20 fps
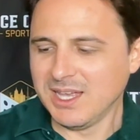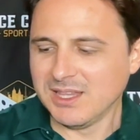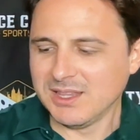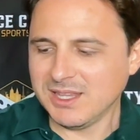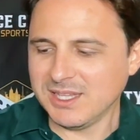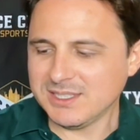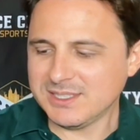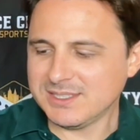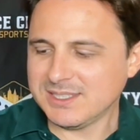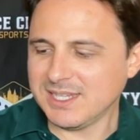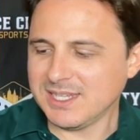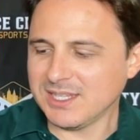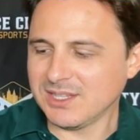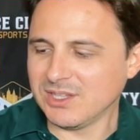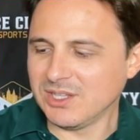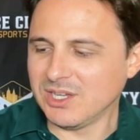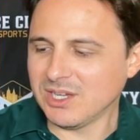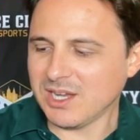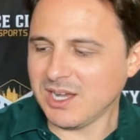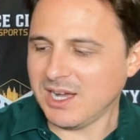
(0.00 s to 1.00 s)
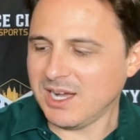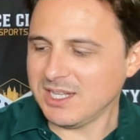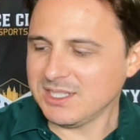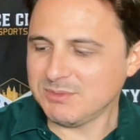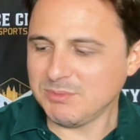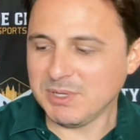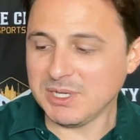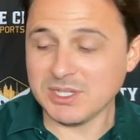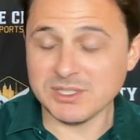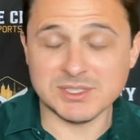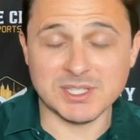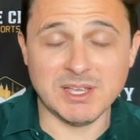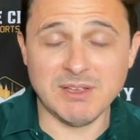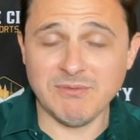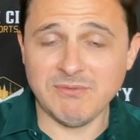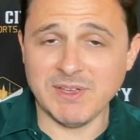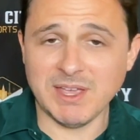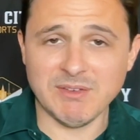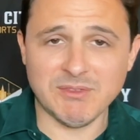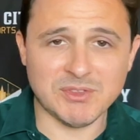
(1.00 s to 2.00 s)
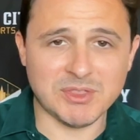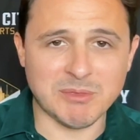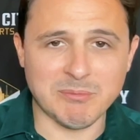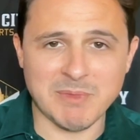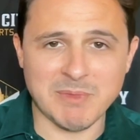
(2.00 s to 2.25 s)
Let's take a look. Odds makers have favored the